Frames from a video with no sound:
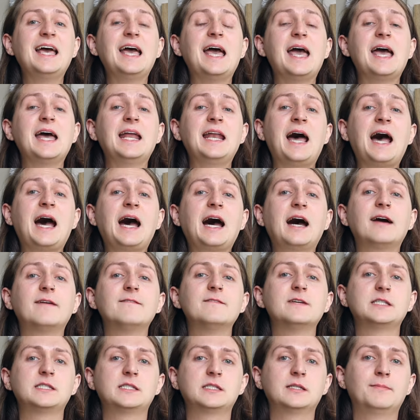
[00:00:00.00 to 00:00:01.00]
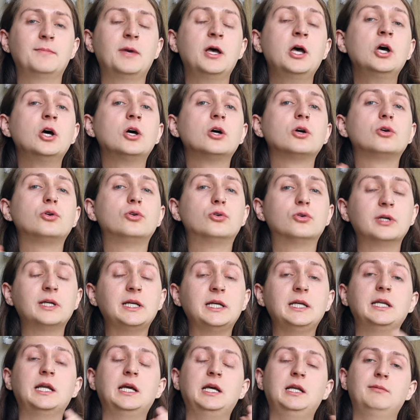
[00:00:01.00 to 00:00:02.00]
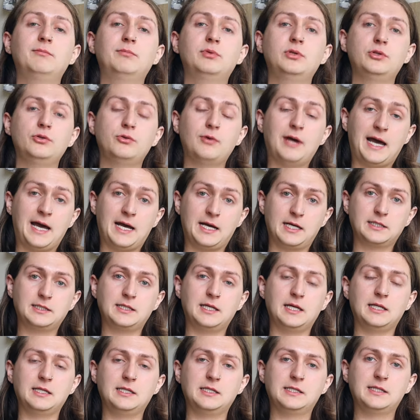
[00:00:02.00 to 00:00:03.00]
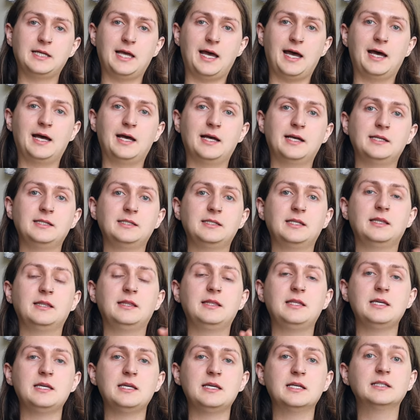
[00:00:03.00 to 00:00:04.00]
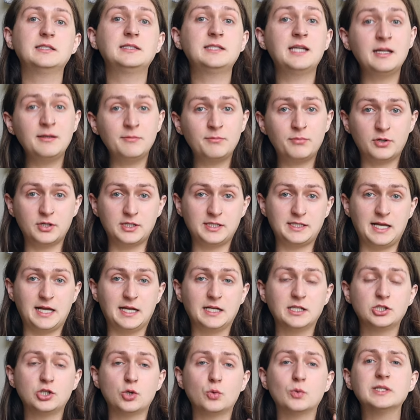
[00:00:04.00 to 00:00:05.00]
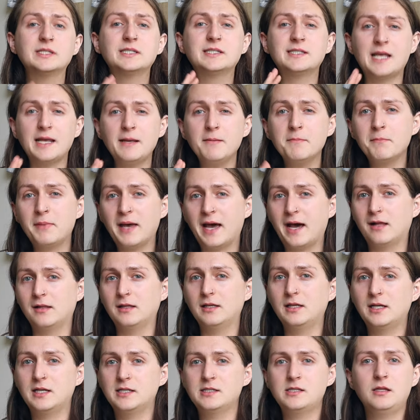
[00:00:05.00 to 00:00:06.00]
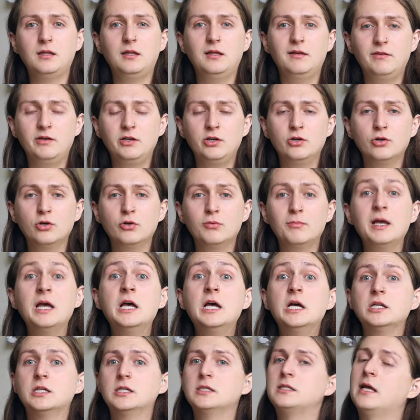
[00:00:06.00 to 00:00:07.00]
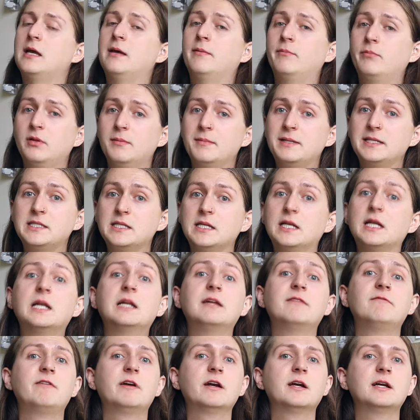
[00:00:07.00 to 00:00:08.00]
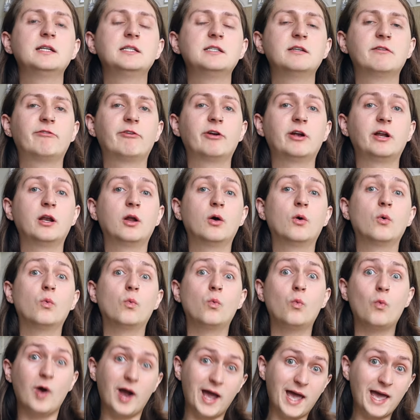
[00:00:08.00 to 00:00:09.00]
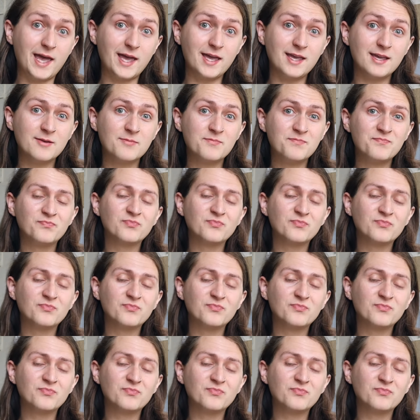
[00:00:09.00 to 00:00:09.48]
and have some green and blue accents as the 10%. So same palette as the living room, just implemented in a very different way.